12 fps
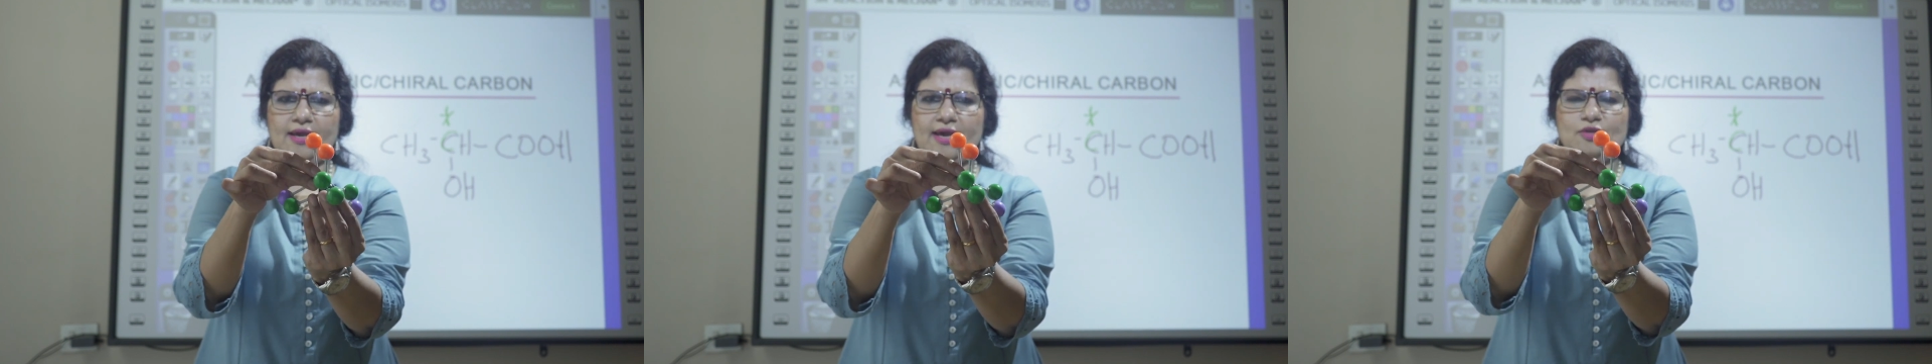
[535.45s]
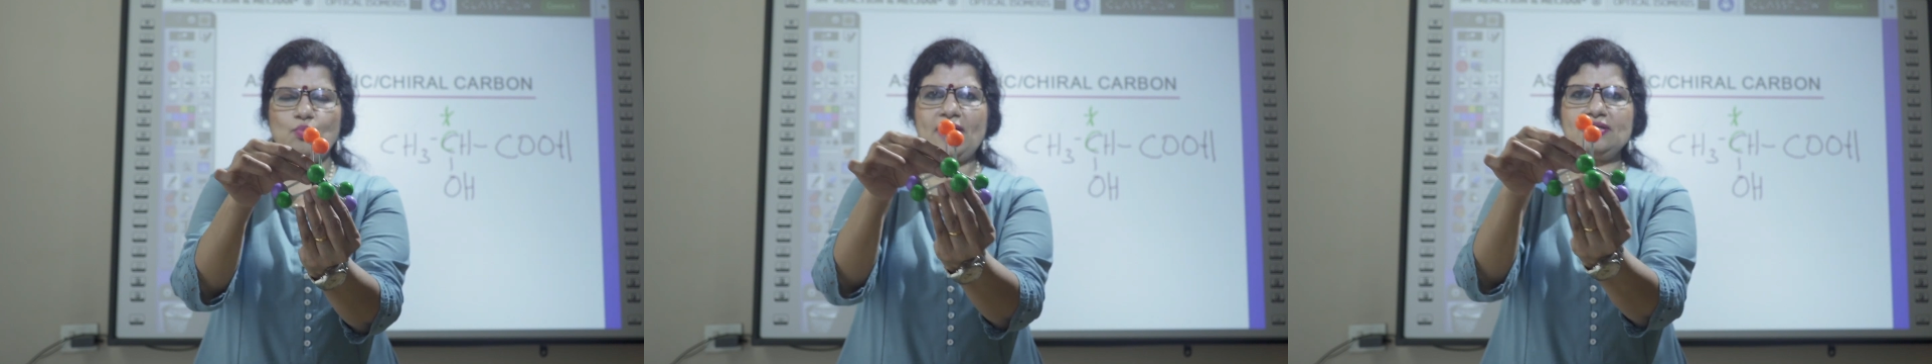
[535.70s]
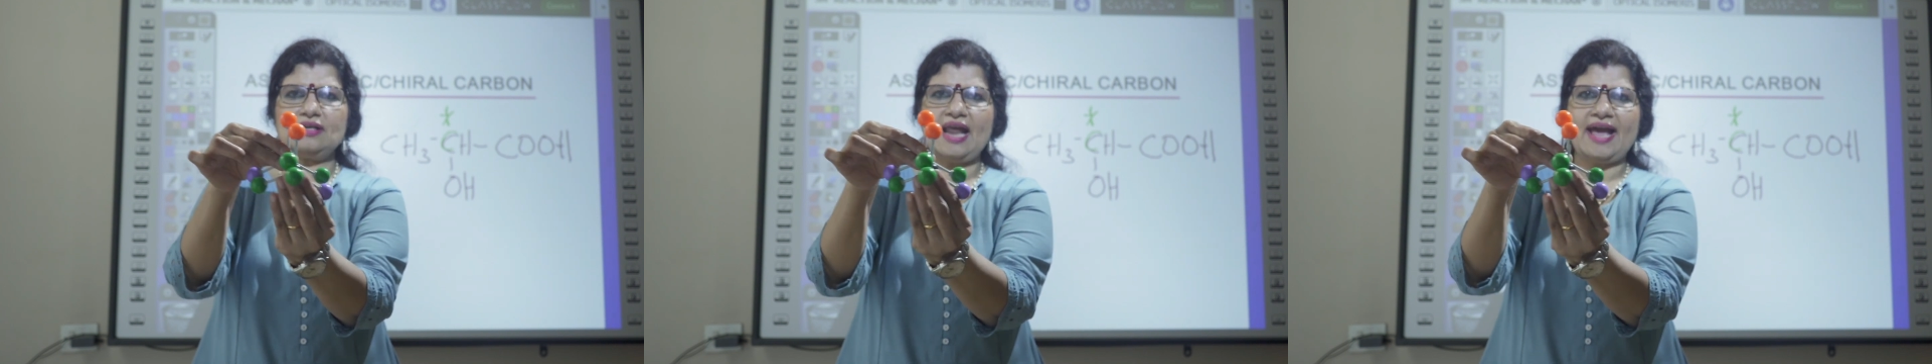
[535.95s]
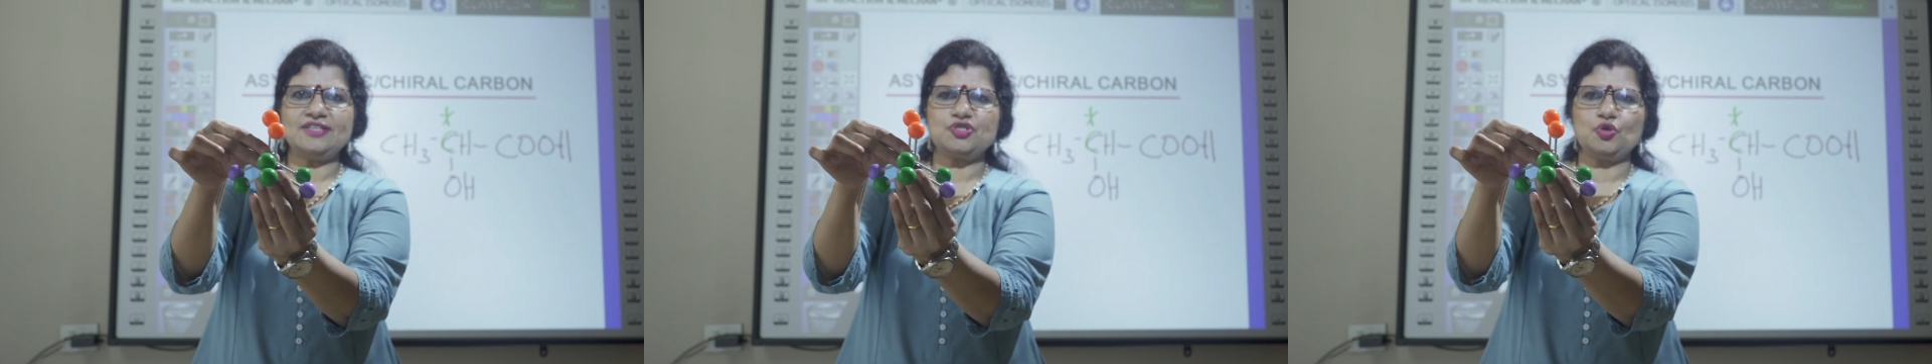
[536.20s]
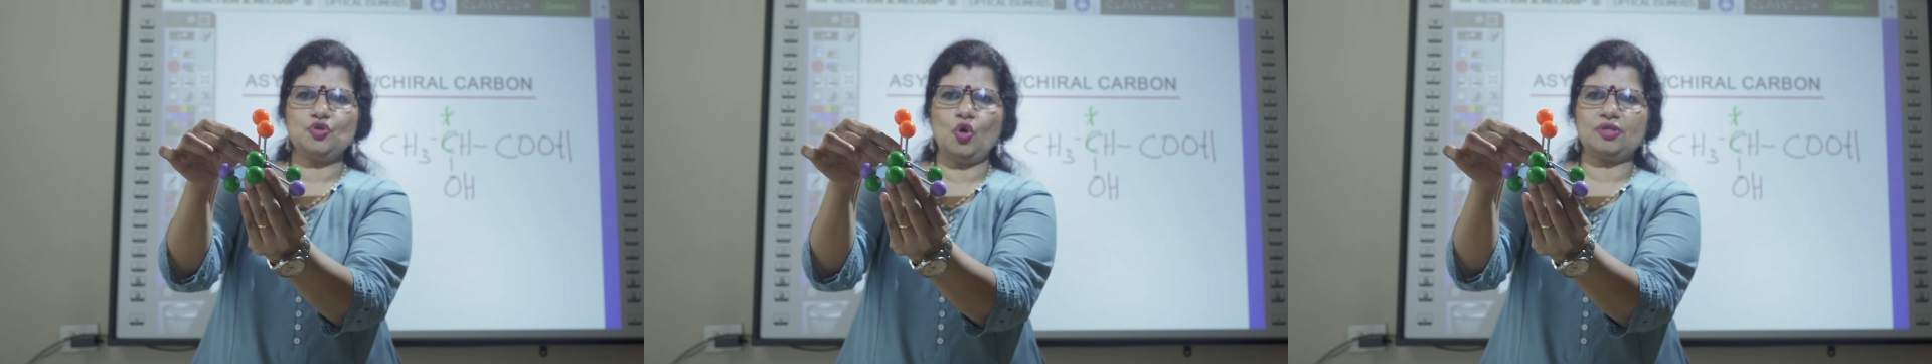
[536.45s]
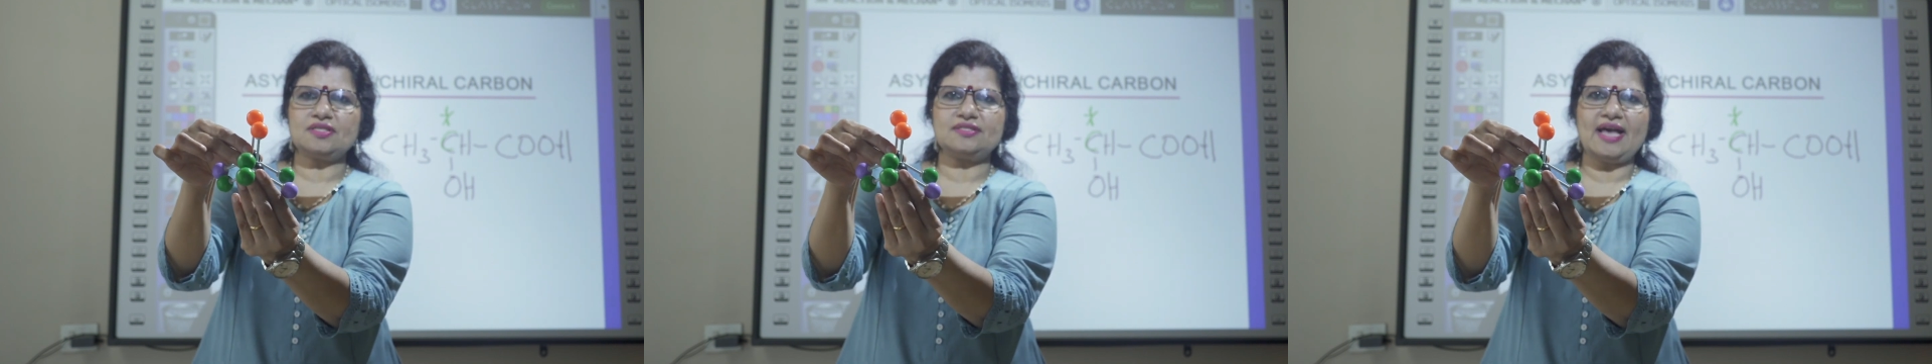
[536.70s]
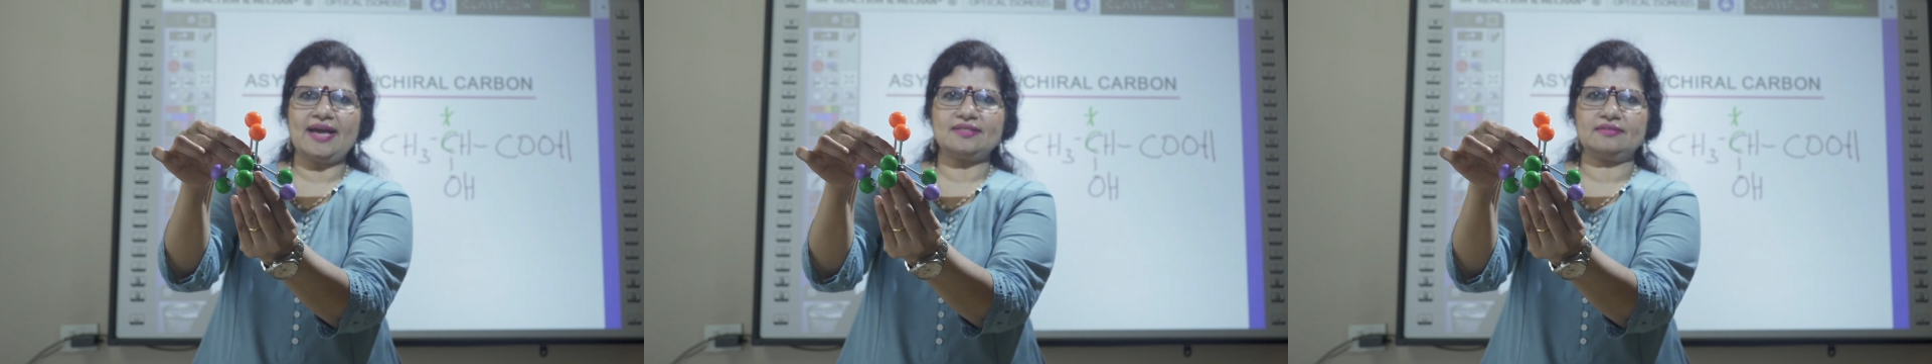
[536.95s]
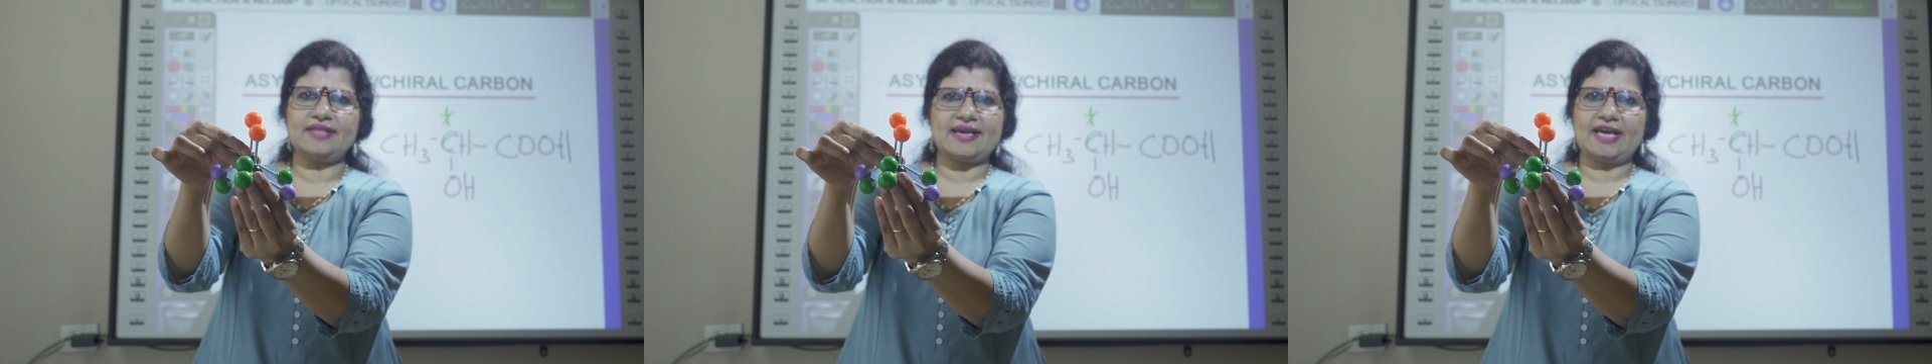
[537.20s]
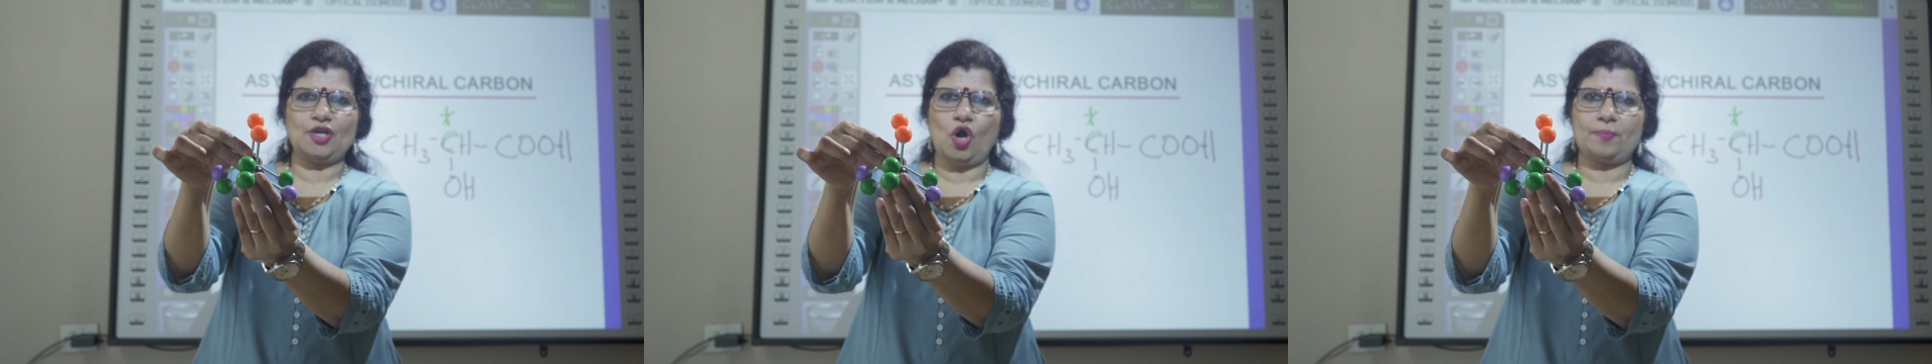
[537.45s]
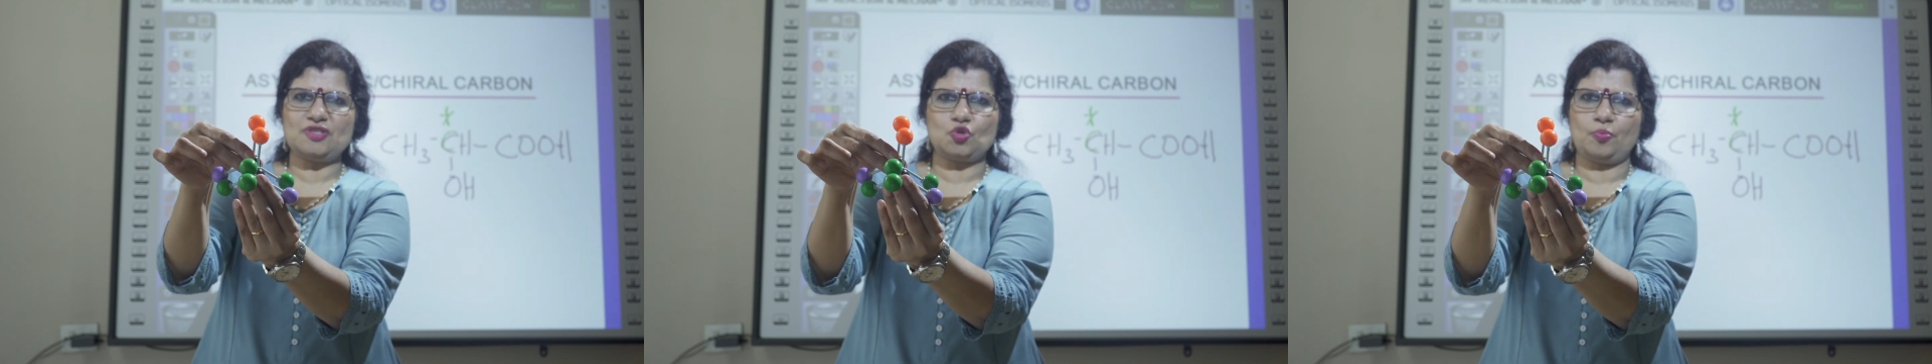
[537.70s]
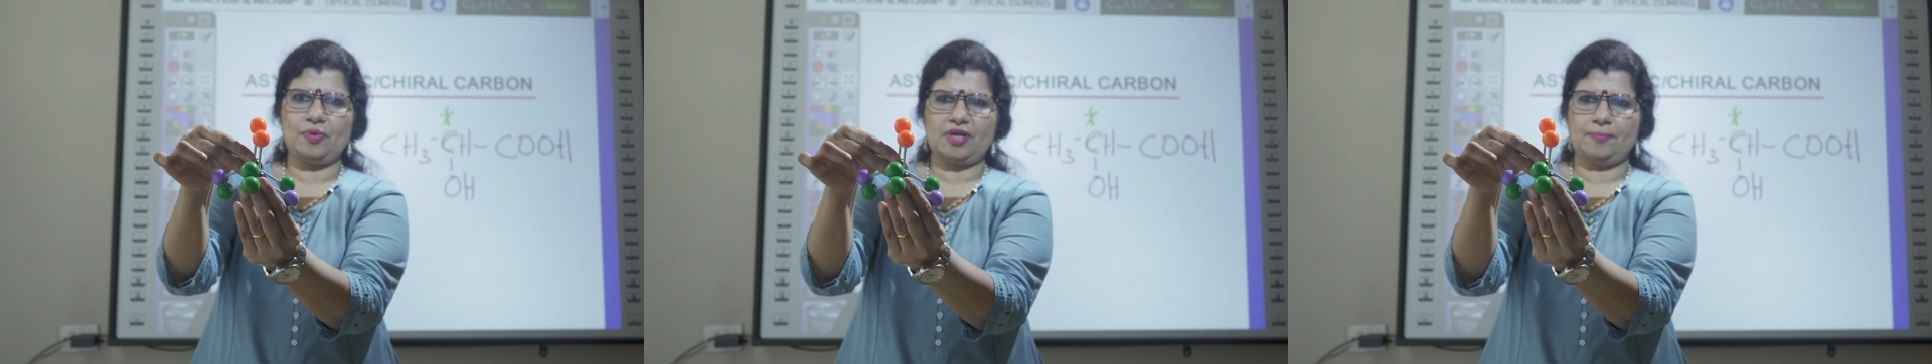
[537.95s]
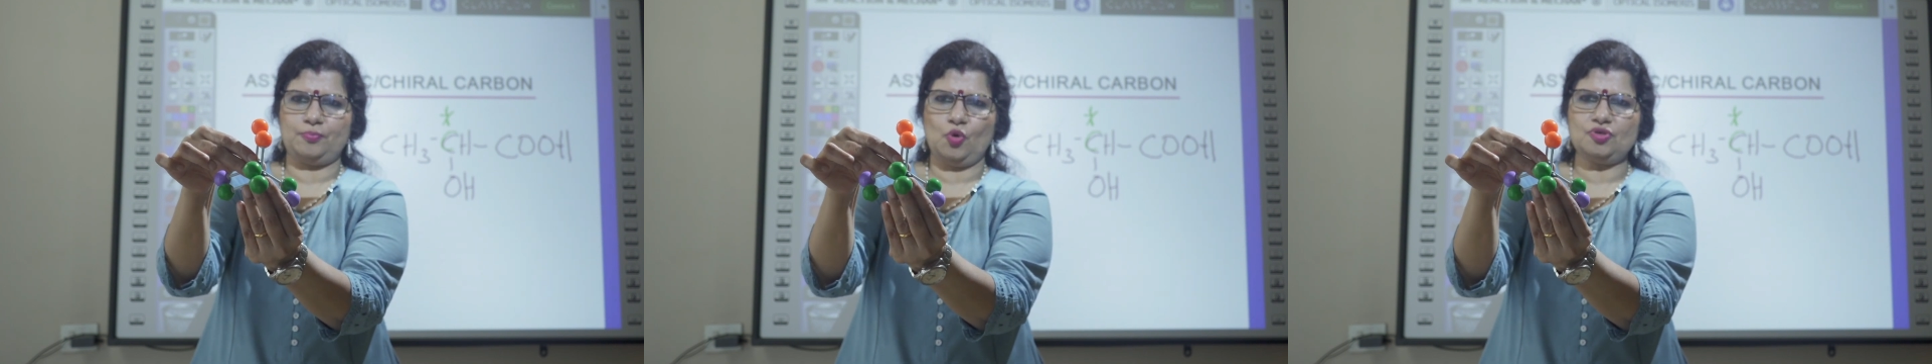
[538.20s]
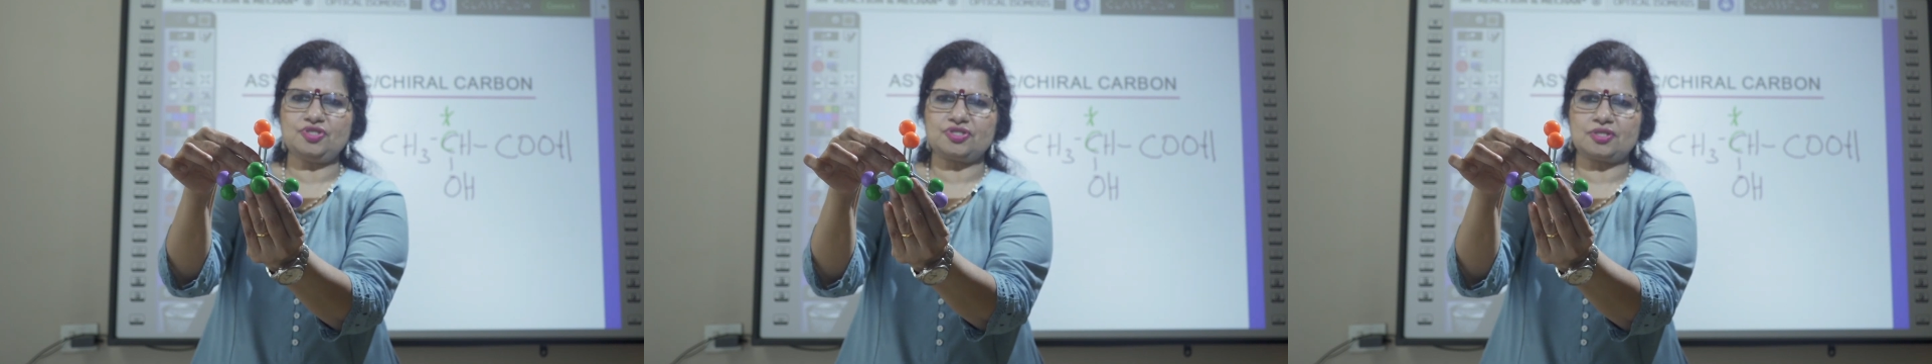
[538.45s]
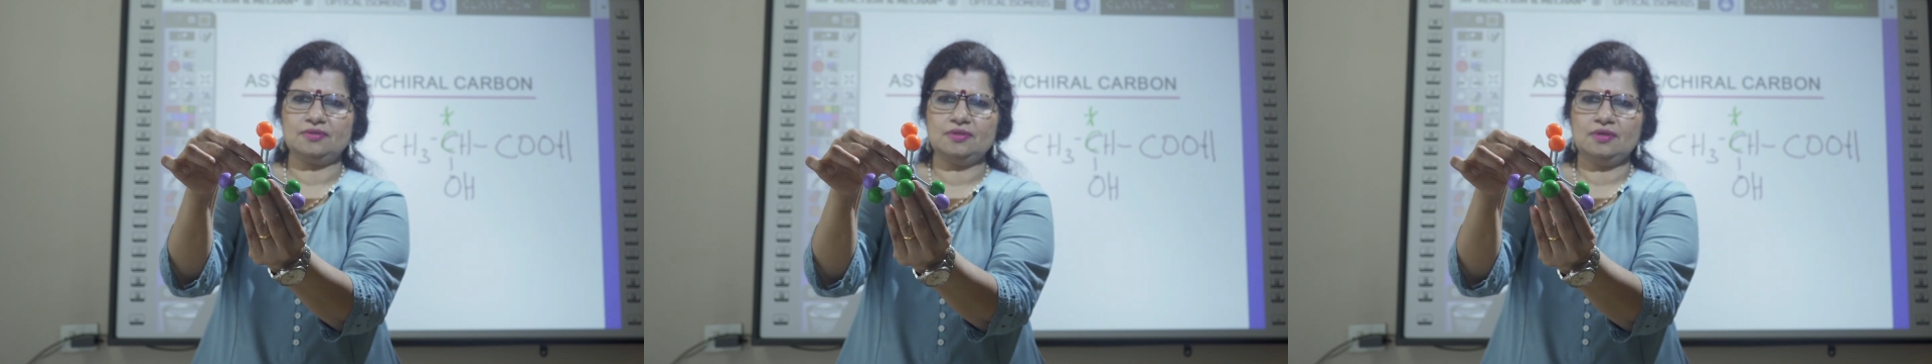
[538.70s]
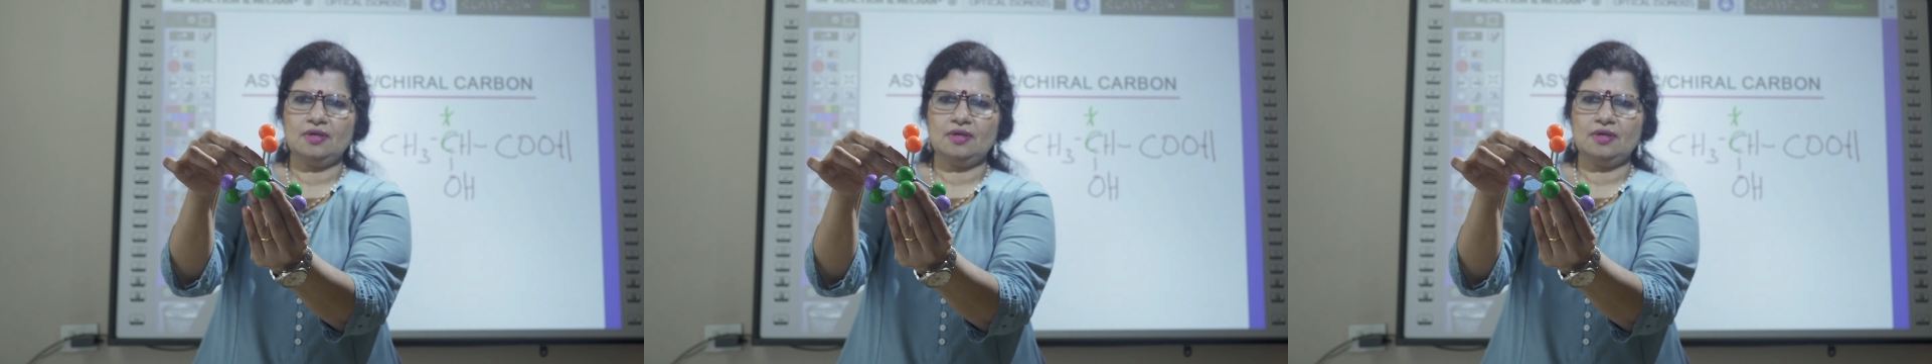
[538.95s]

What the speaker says: At one glance, you notice that they cannot be superimposed